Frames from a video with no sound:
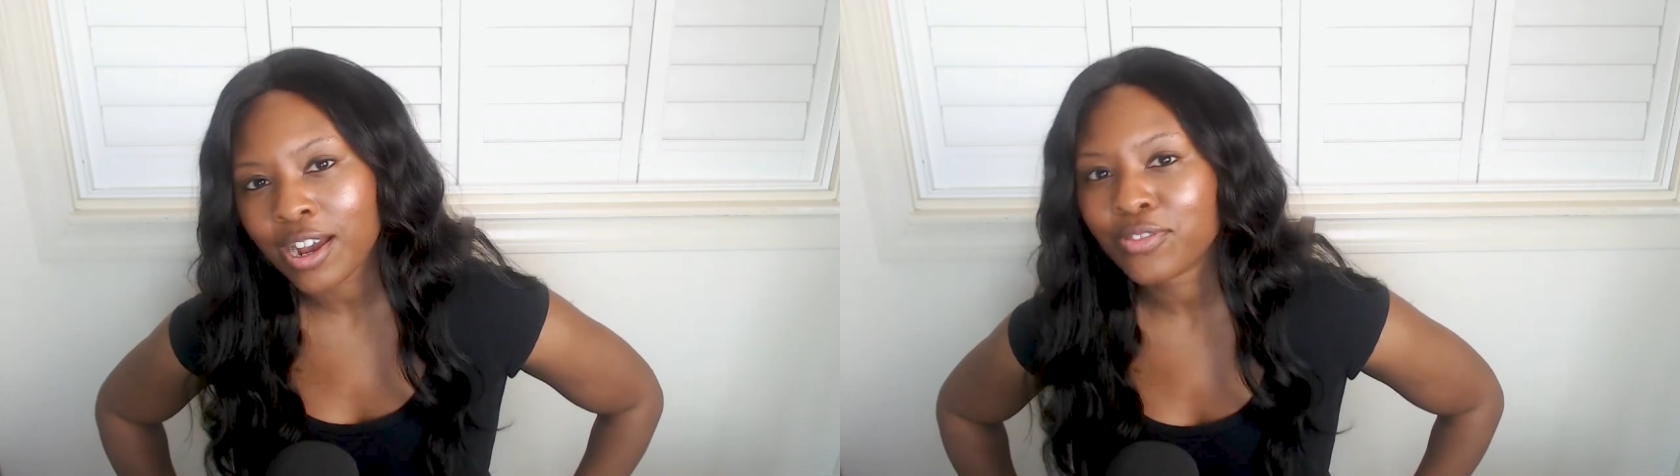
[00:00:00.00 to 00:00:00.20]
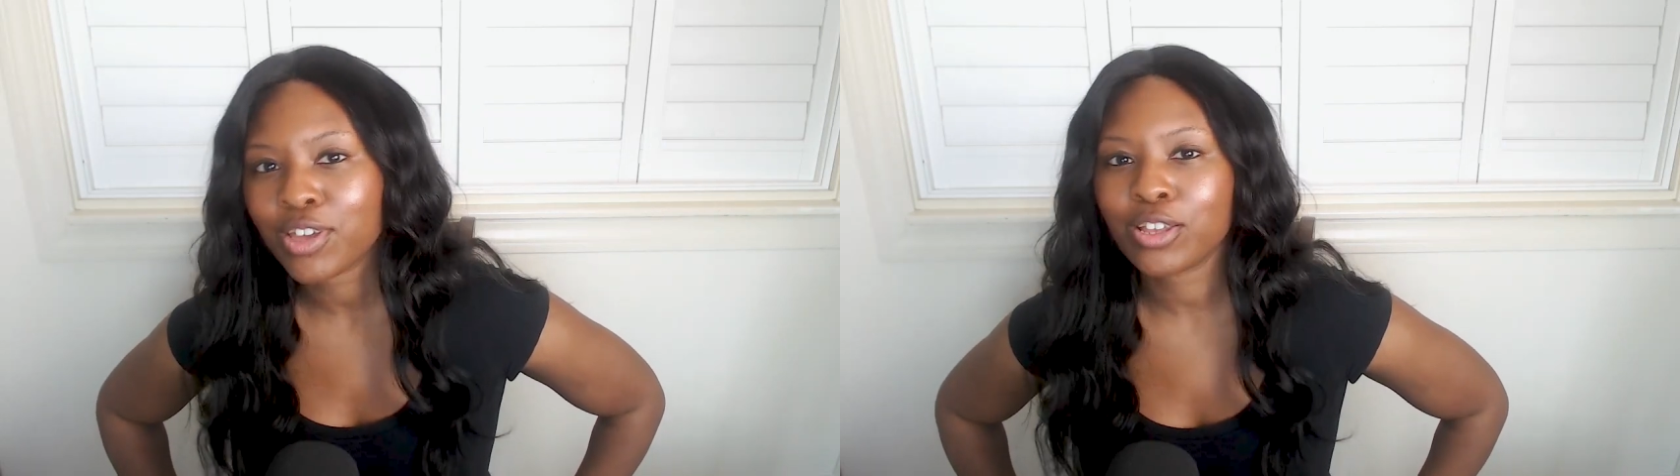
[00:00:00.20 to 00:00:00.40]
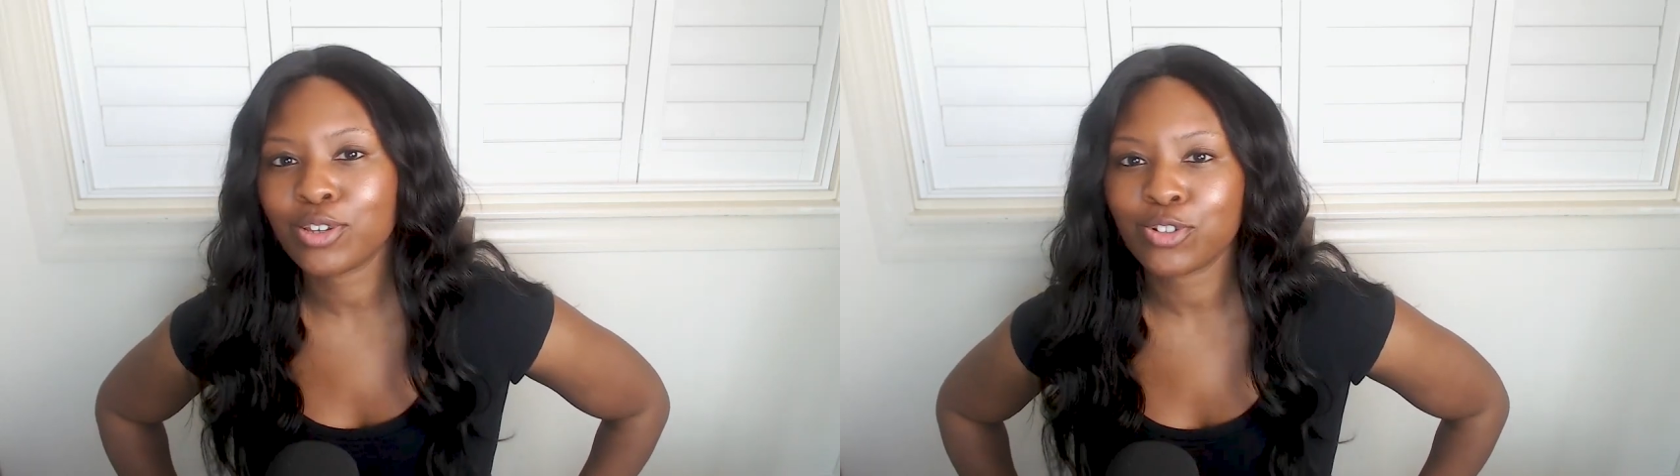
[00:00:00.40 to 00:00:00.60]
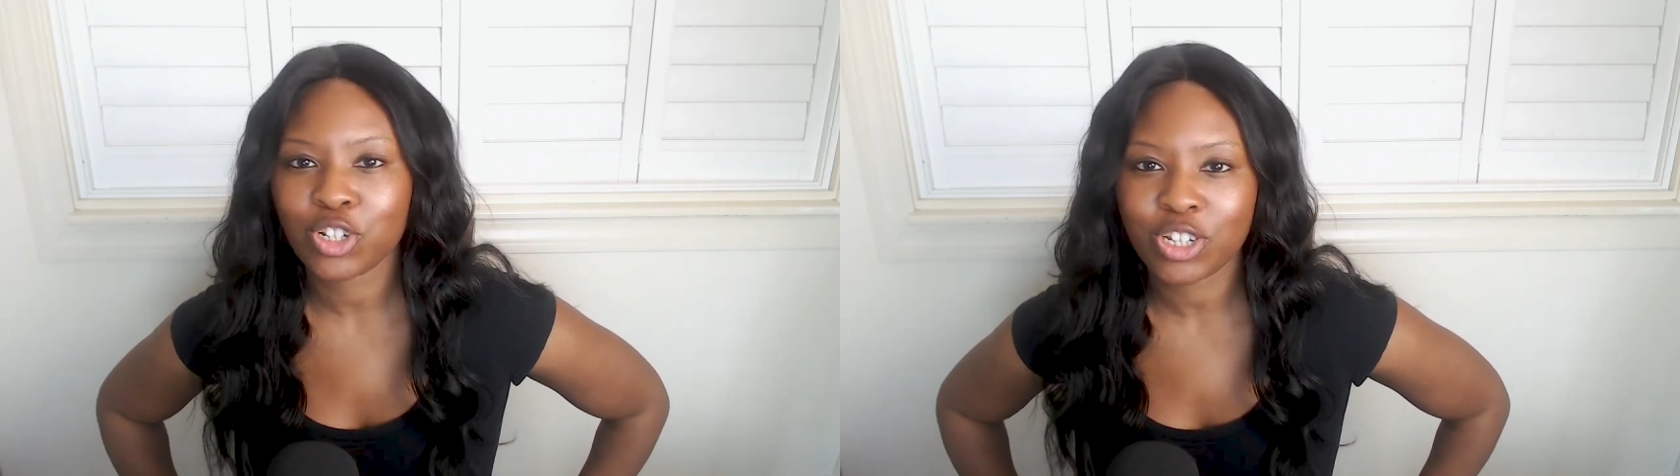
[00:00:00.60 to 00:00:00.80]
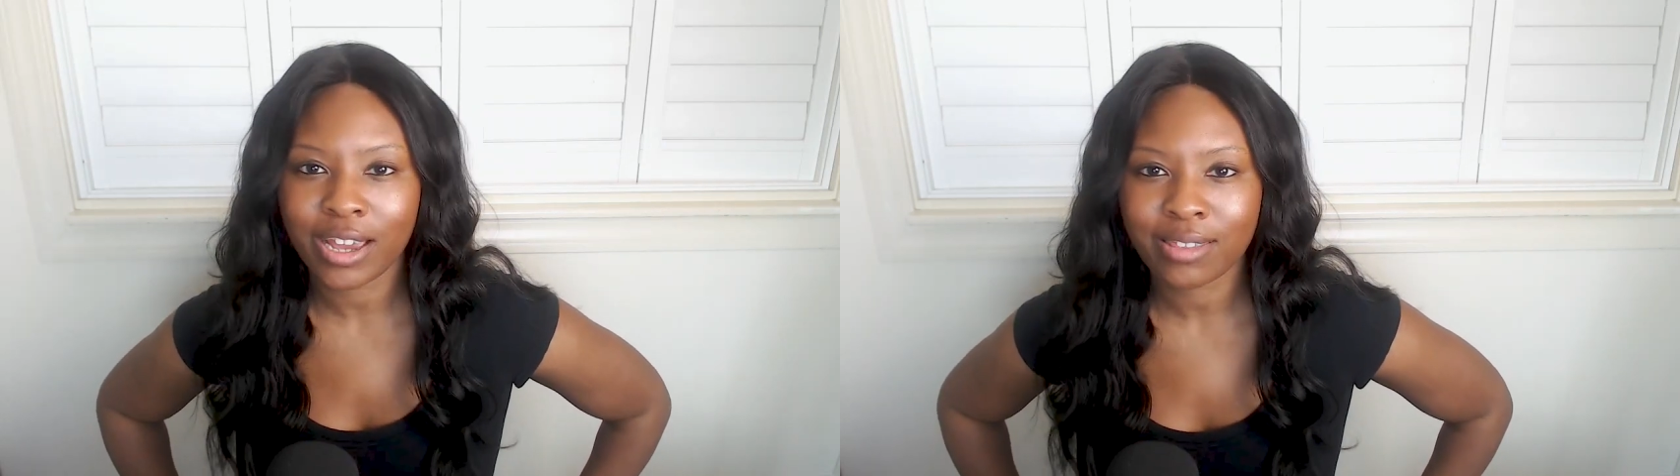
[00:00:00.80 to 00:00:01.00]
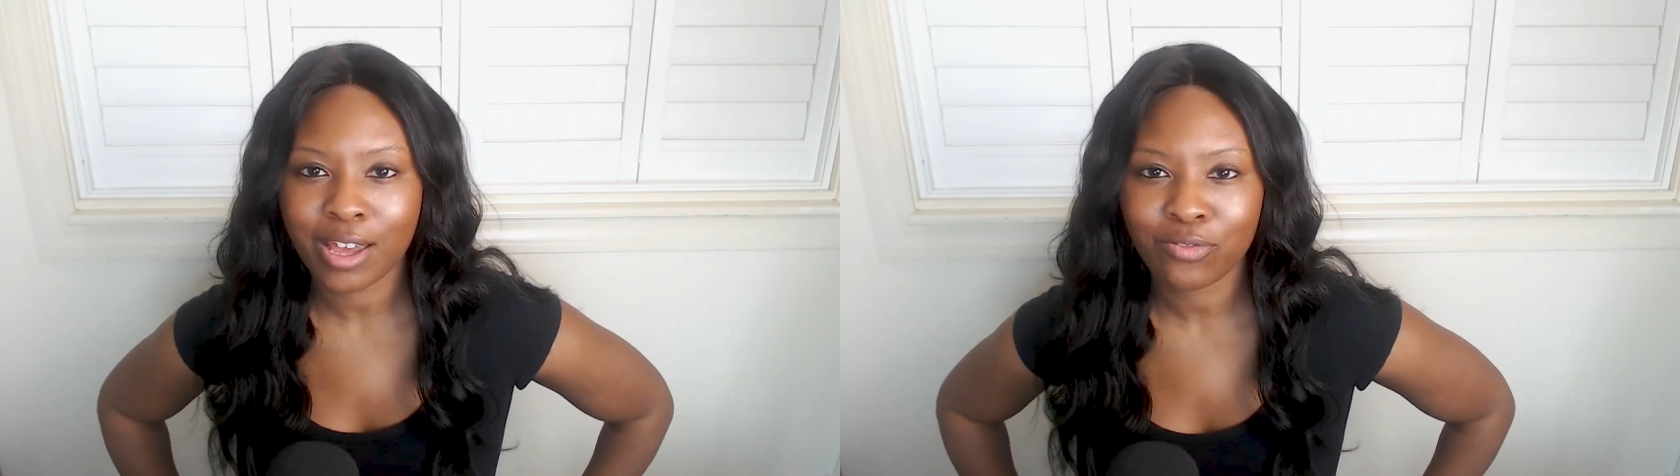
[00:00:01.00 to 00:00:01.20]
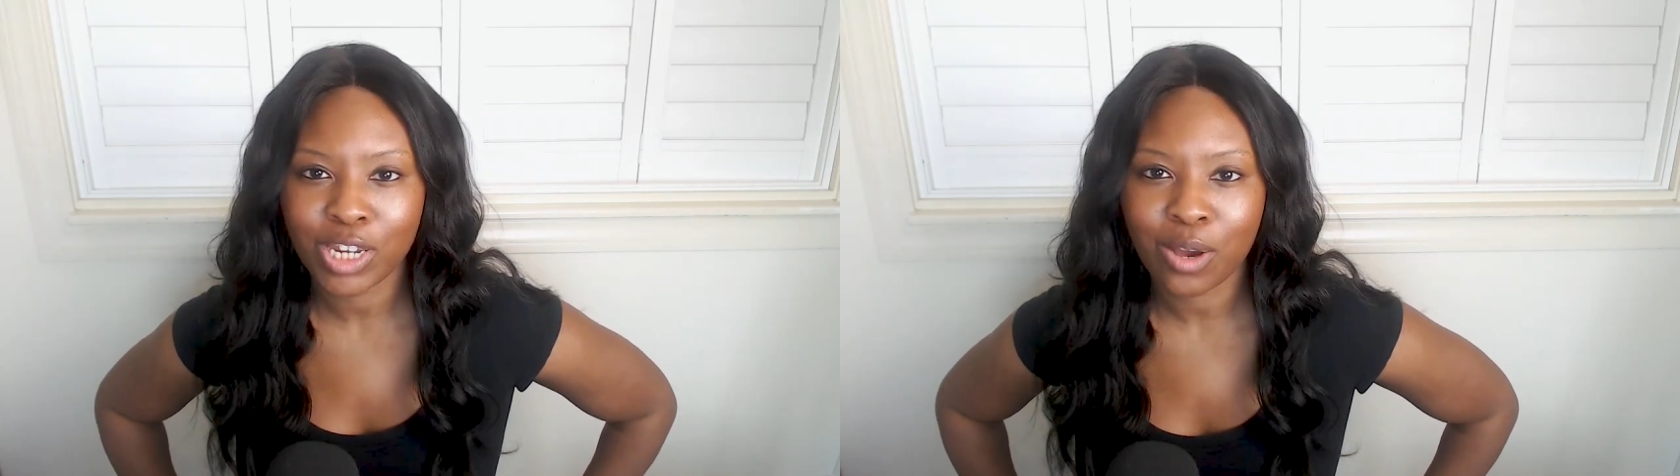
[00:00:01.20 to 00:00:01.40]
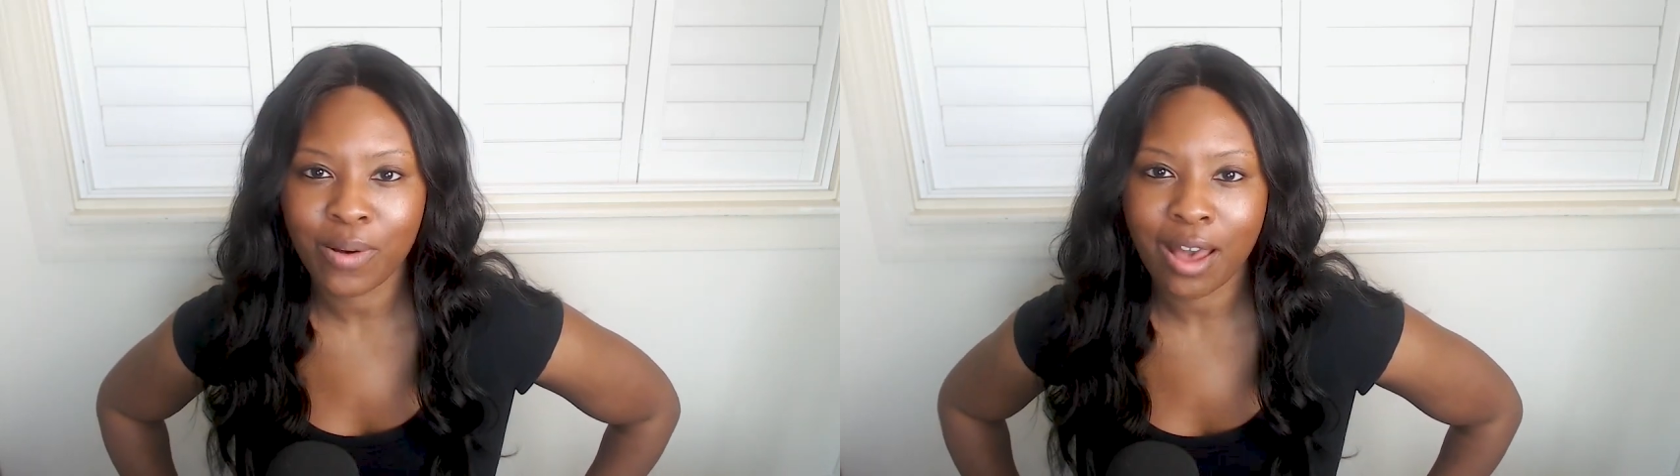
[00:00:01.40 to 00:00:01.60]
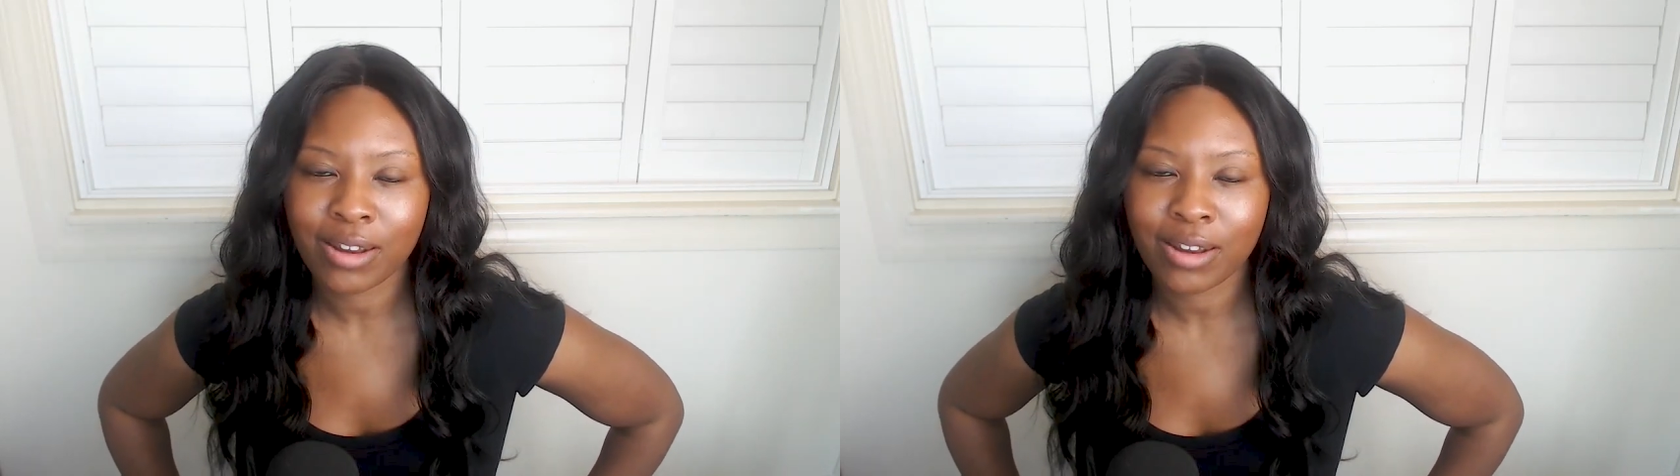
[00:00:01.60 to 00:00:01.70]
then you should check that video out.